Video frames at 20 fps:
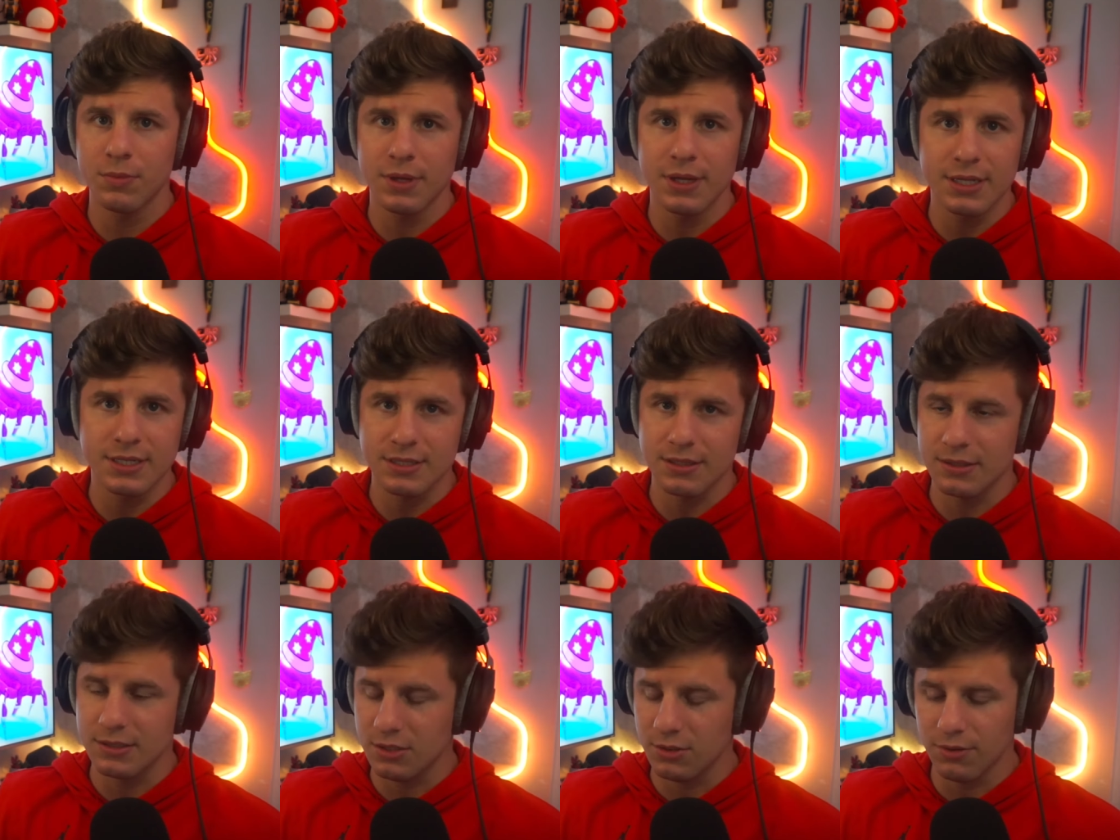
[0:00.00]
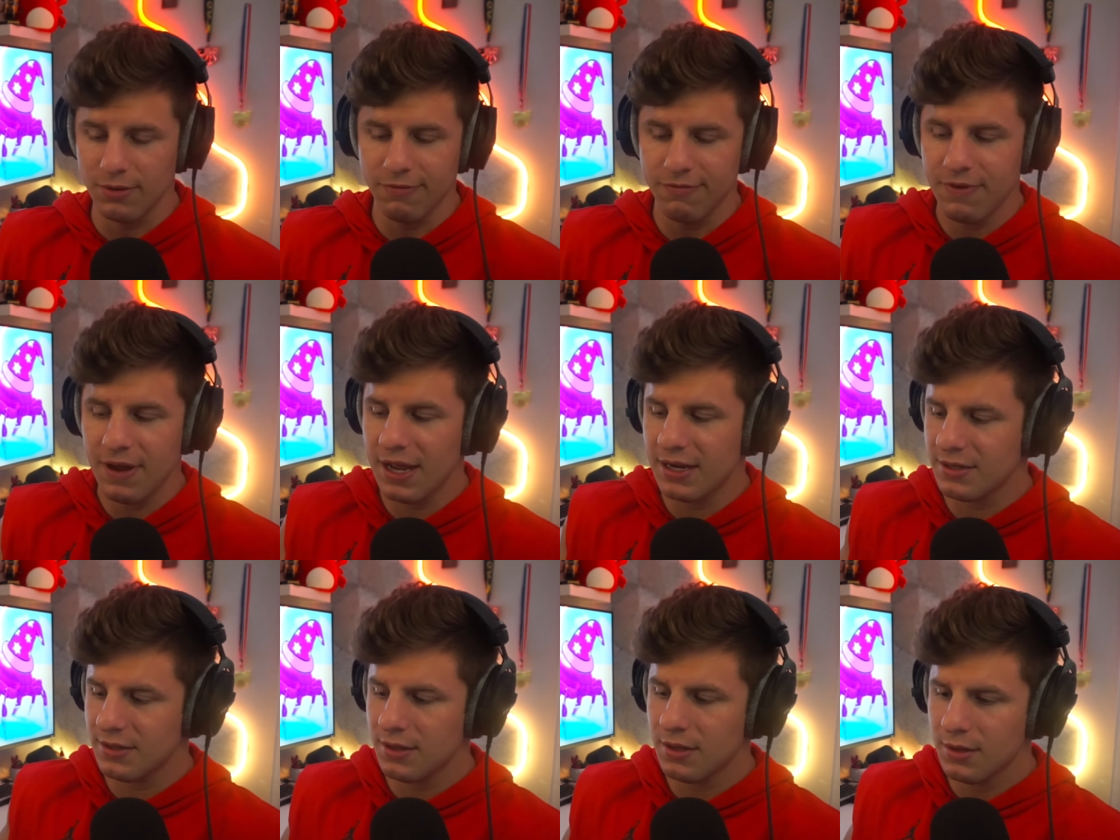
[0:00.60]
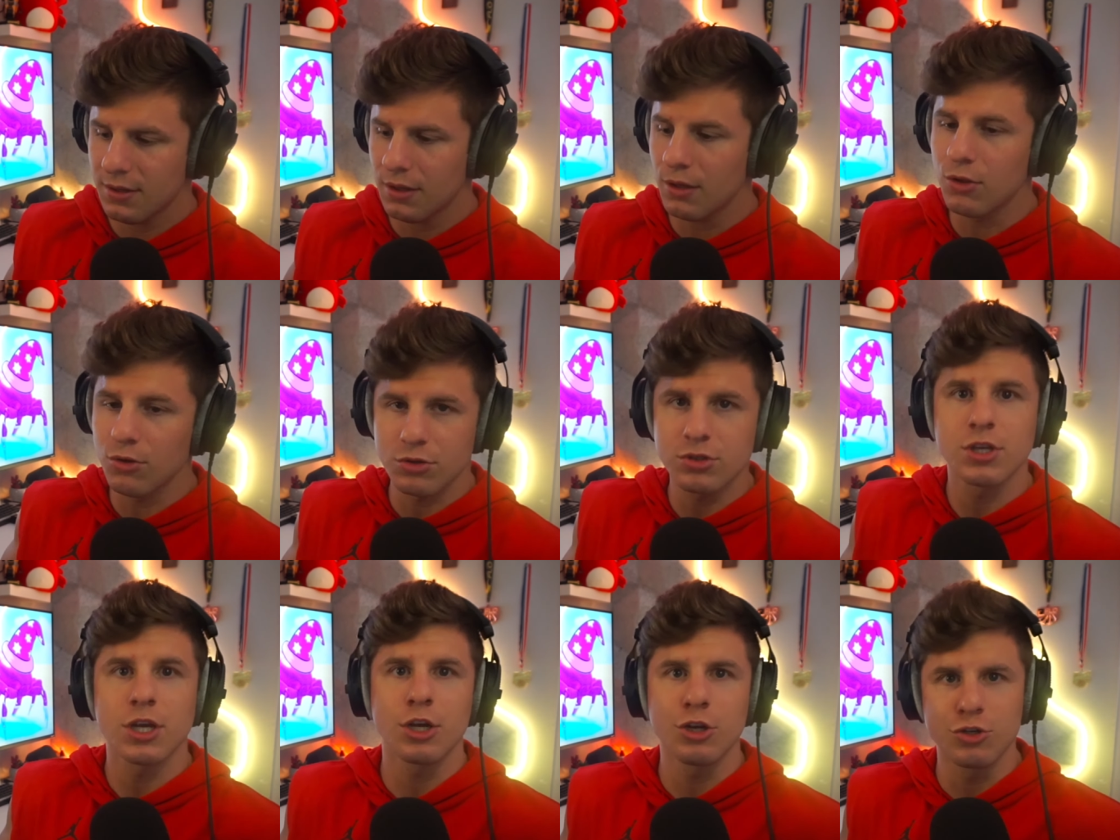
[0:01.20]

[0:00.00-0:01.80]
It's its own effect. Looks like a